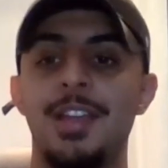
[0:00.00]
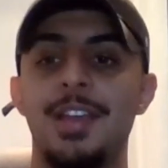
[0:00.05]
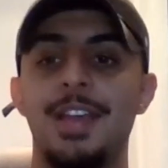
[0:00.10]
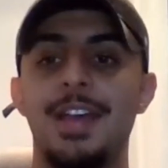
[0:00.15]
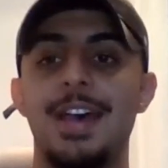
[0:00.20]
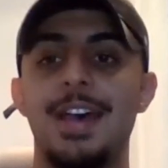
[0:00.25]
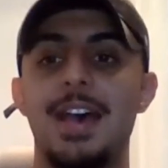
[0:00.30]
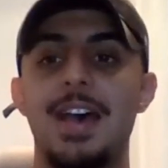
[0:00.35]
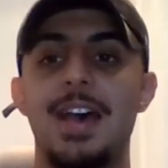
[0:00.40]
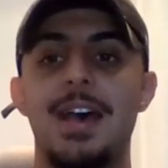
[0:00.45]

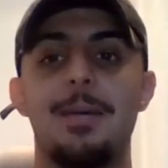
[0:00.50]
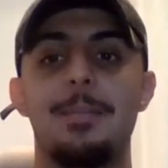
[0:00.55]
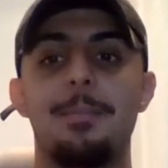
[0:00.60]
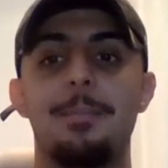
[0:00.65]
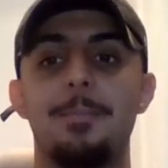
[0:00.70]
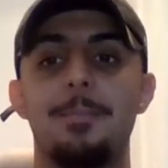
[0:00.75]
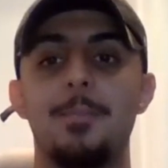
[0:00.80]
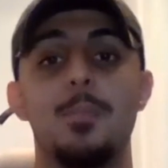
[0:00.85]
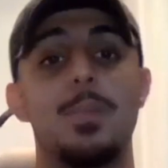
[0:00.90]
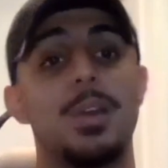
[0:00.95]

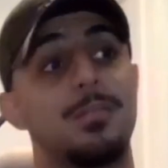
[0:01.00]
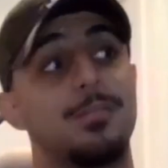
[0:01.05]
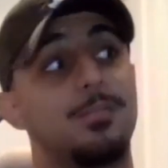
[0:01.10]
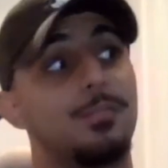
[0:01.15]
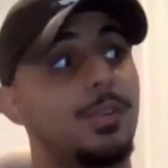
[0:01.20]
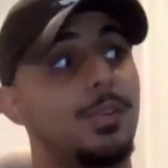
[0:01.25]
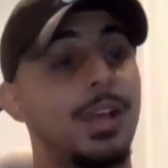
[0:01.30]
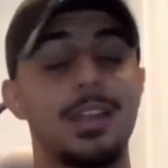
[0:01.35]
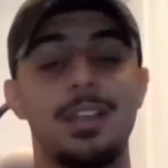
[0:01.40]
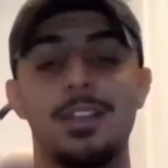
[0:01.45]
But
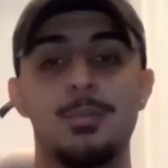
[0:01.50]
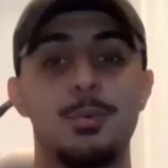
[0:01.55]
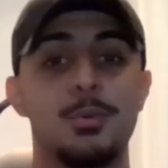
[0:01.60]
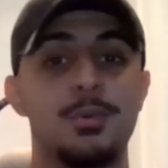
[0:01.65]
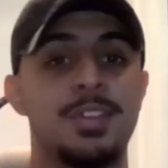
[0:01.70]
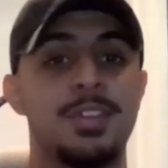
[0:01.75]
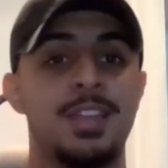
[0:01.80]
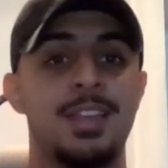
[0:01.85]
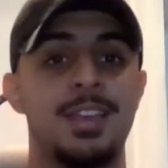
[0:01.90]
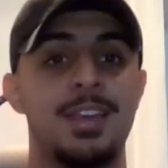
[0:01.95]
I guess we'll
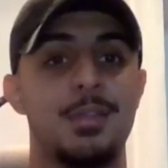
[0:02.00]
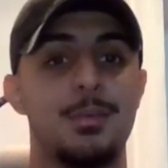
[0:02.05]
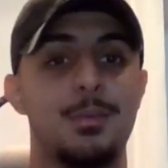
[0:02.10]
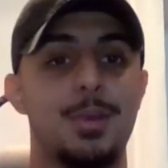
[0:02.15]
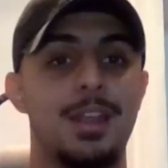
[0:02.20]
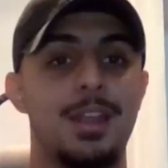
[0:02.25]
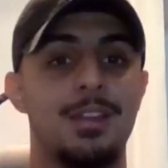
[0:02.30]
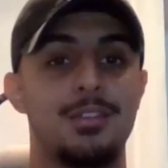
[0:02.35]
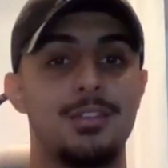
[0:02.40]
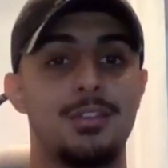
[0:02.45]
see how the
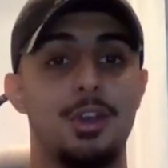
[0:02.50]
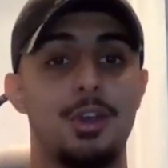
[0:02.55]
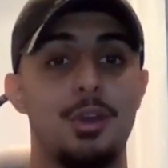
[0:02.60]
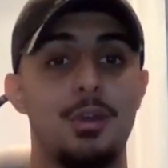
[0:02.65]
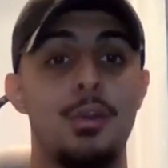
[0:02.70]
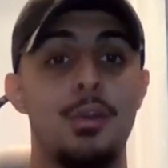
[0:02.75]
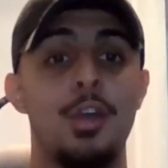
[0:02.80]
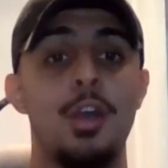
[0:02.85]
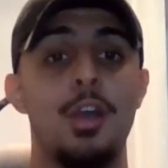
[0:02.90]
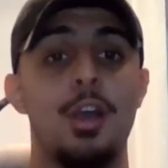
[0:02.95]
Raiders
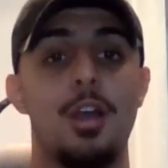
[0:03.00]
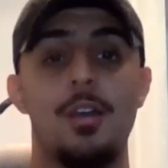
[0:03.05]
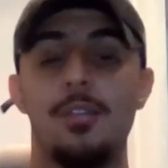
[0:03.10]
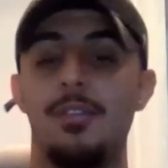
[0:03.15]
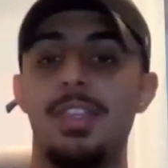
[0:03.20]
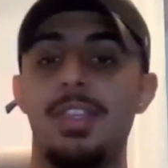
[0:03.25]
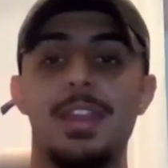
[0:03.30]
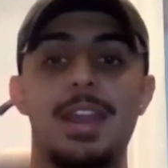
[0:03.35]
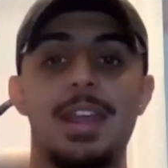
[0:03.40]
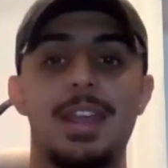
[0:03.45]
go over
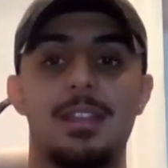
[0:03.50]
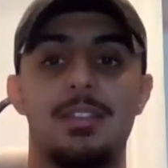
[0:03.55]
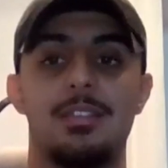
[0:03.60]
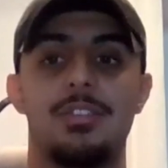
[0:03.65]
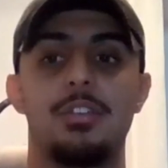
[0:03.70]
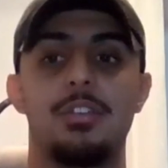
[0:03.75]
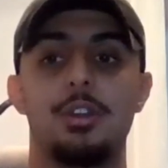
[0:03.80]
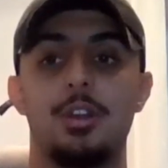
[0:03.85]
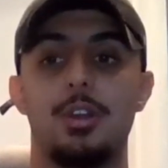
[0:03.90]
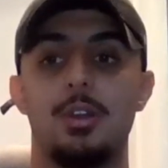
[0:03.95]
the
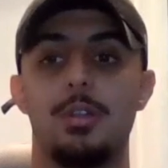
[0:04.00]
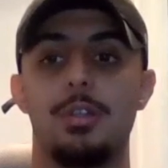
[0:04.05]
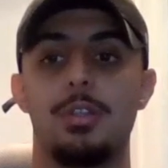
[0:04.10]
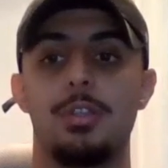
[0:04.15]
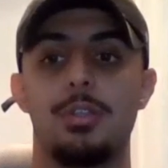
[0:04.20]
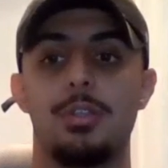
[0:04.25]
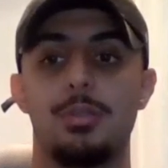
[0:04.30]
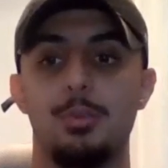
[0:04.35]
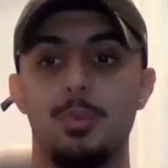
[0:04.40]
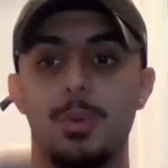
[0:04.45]
next
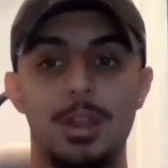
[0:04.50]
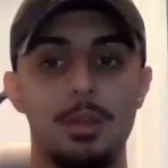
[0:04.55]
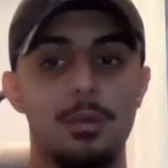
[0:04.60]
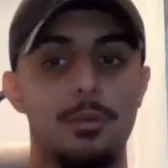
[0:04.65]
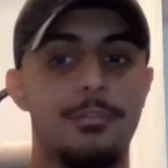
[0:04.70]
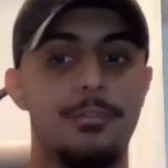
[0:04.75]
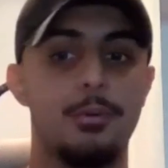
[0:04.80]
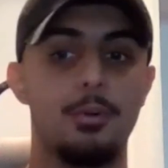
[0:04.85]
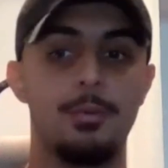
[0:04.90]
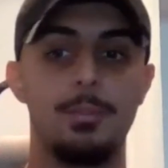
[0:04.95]
3 or
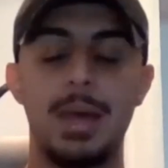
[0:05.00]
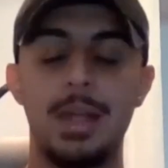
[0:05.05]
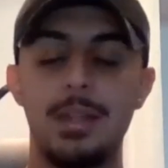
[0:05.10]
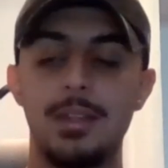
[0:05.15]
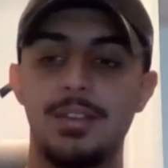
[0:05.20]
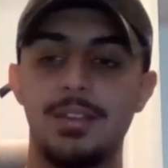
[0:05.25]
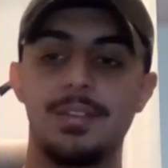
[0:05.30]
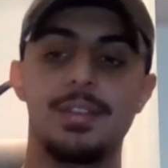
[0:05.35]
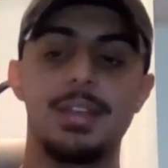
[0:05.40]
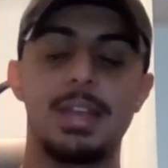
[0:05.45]
4
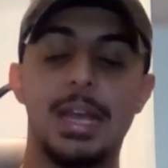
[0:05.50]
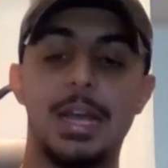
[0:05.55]
months.